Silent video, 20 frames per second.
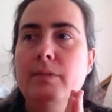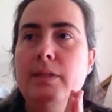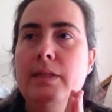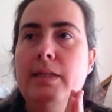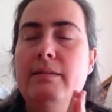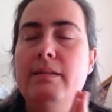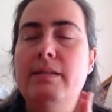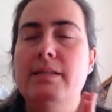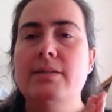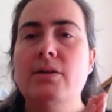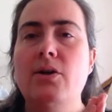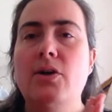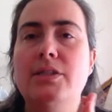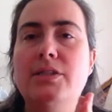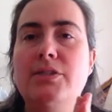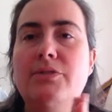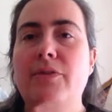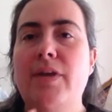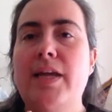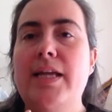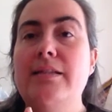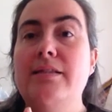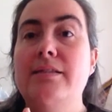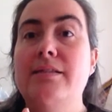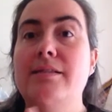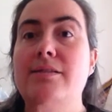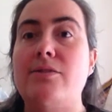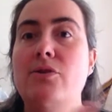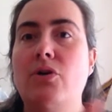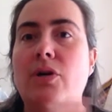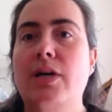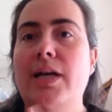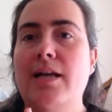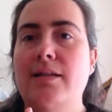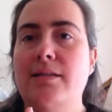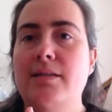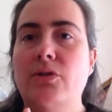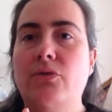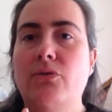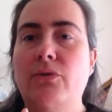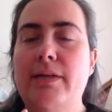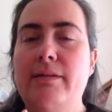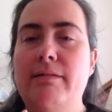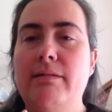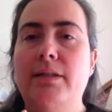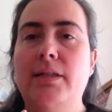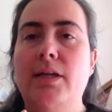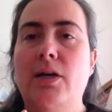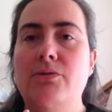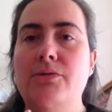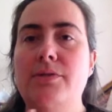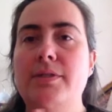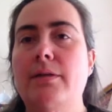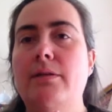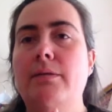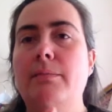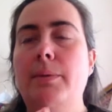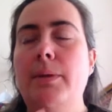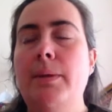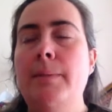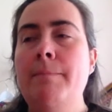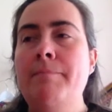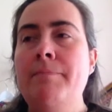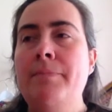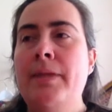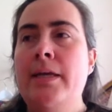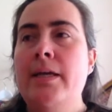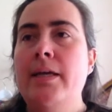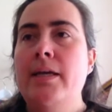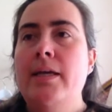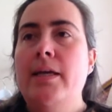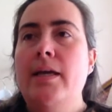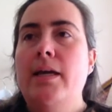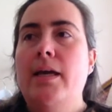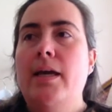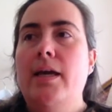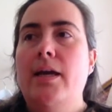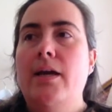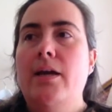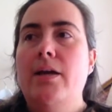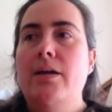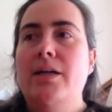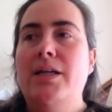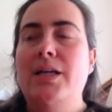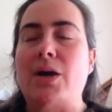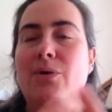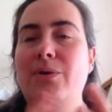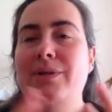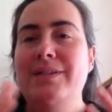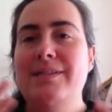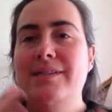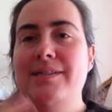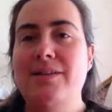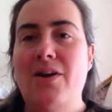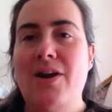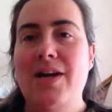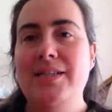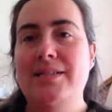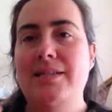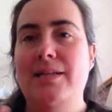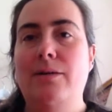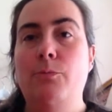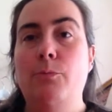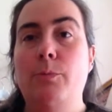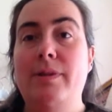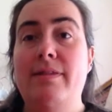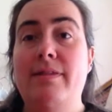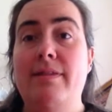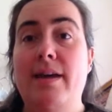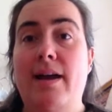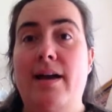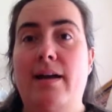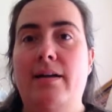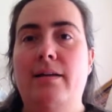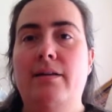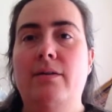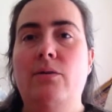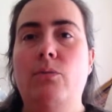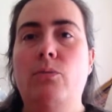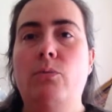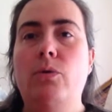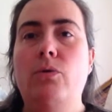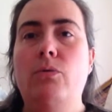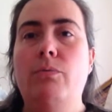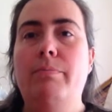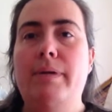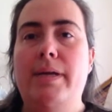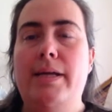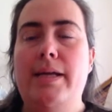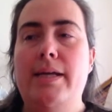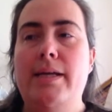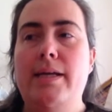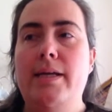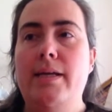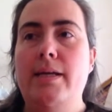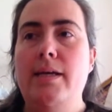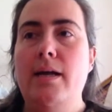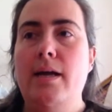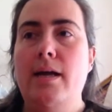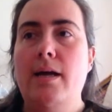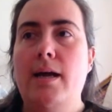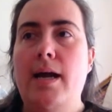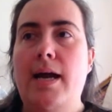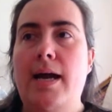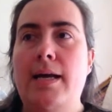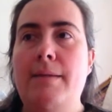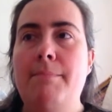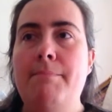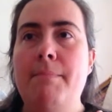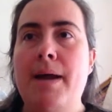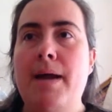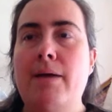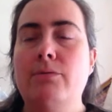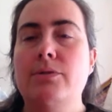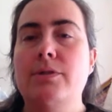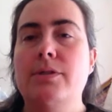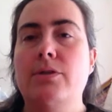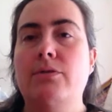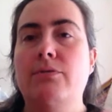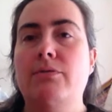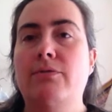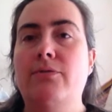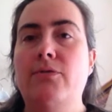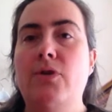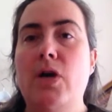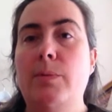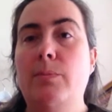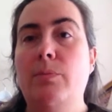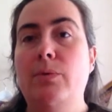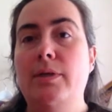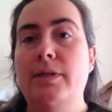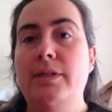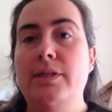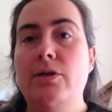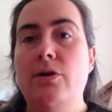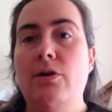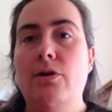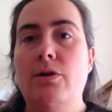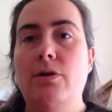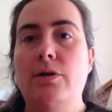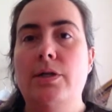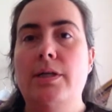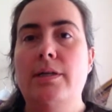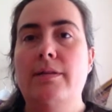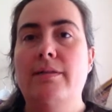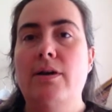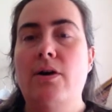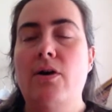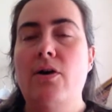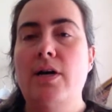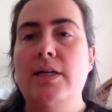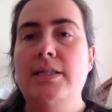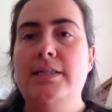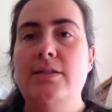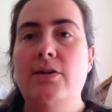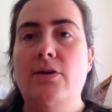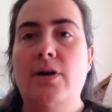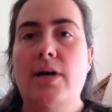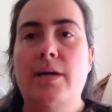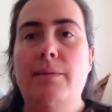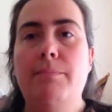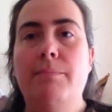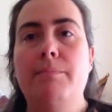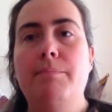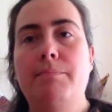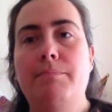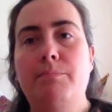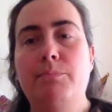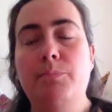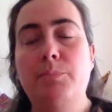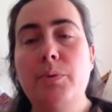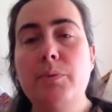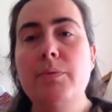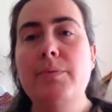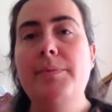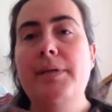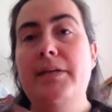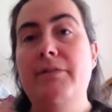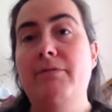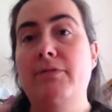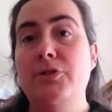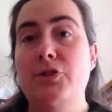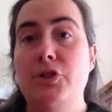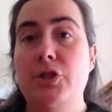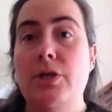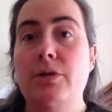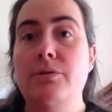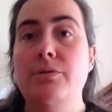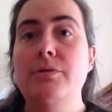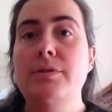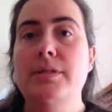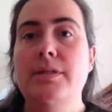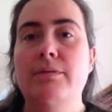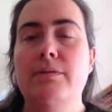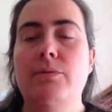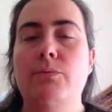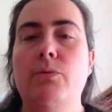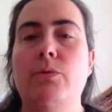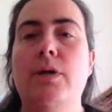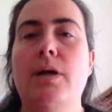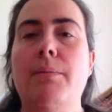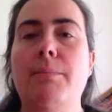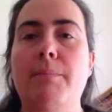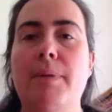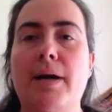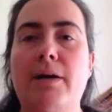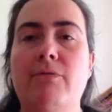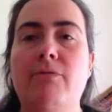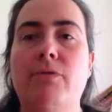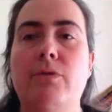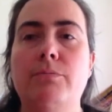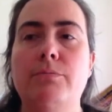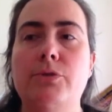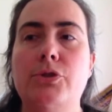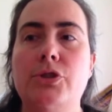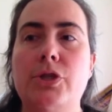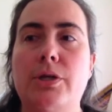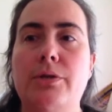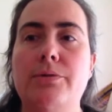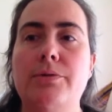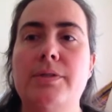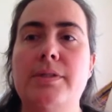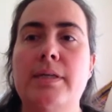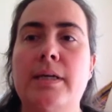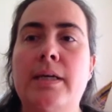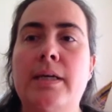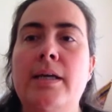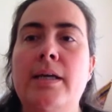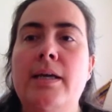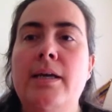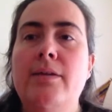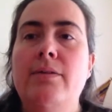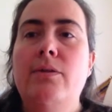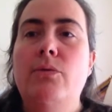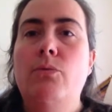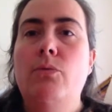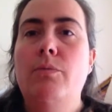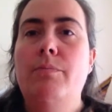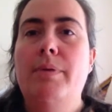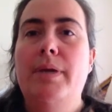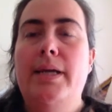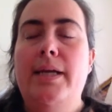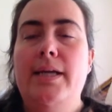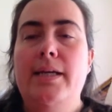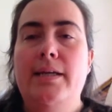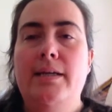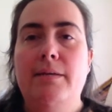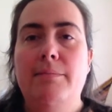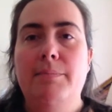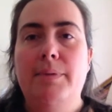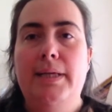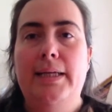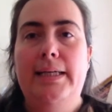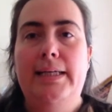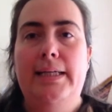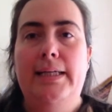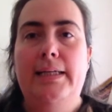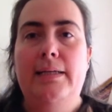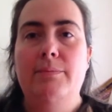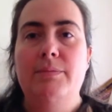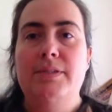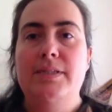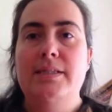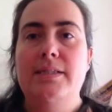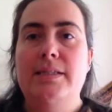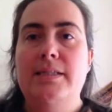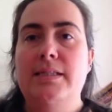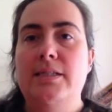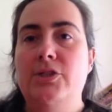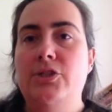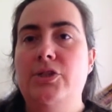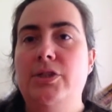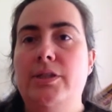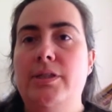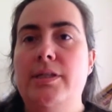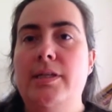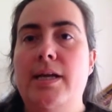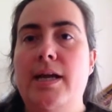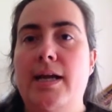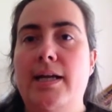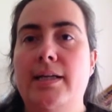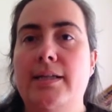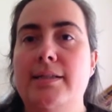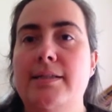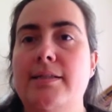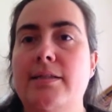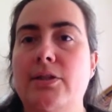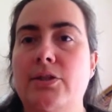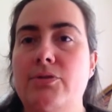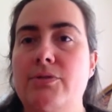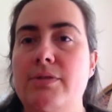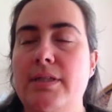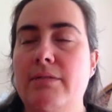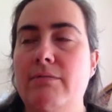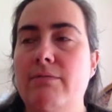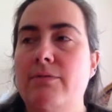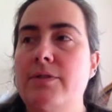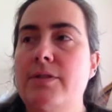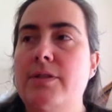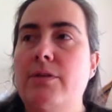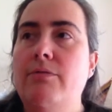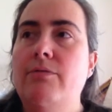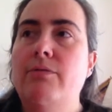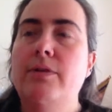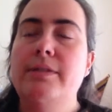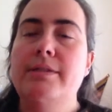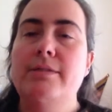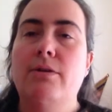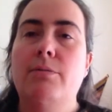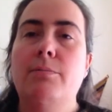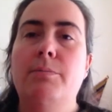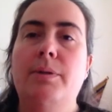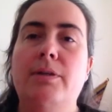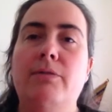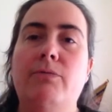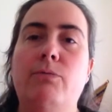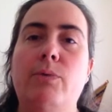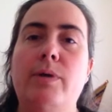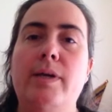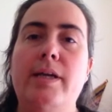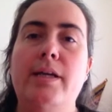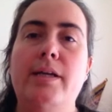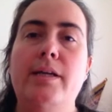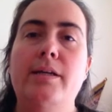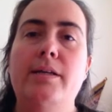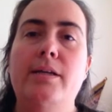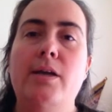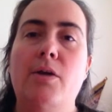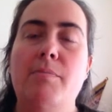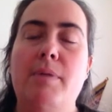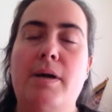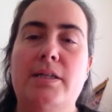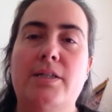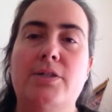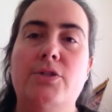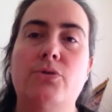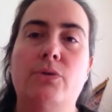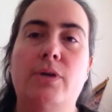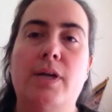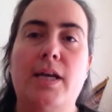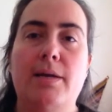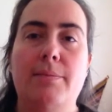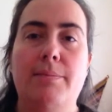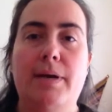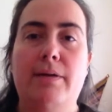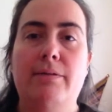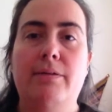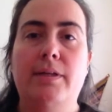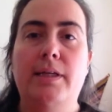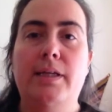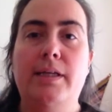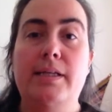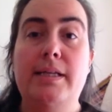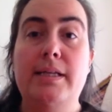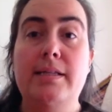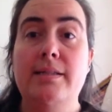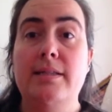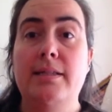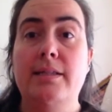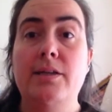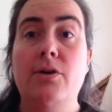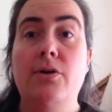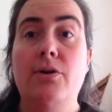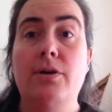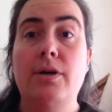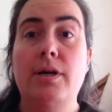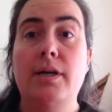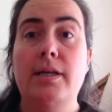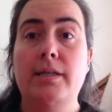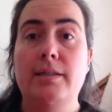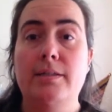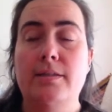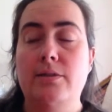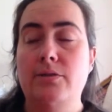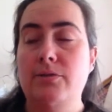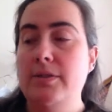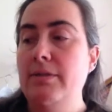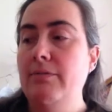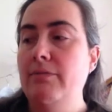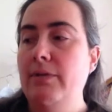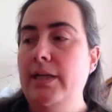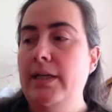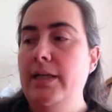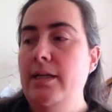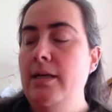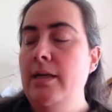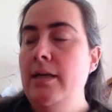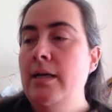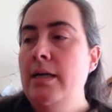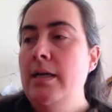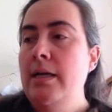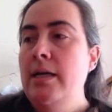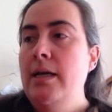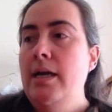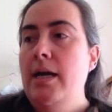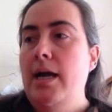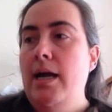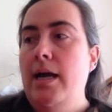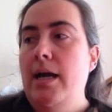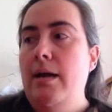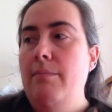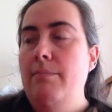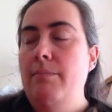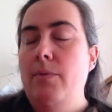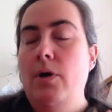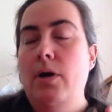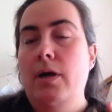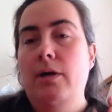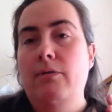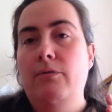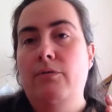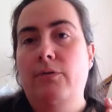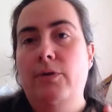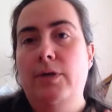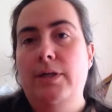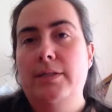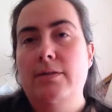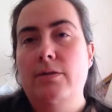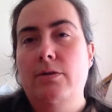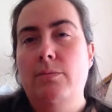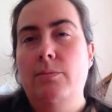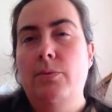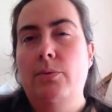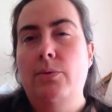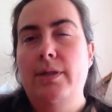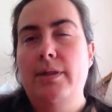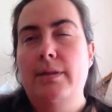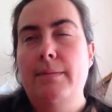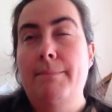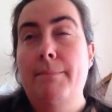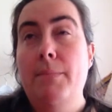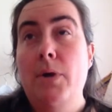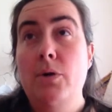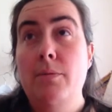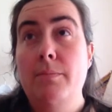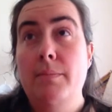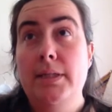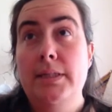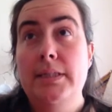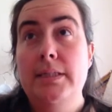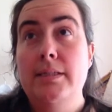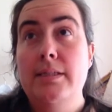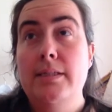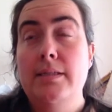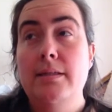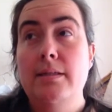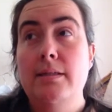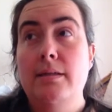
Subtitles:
this kind of in-stock category that goes up. Coinciding with that will be an amount of fibre and yarn that I dye probably for shows and that will come back from shows that will be completely limited edition and exclusive. So for example, if we go back to talking about the knitting yarn exclusively, for example, at the moment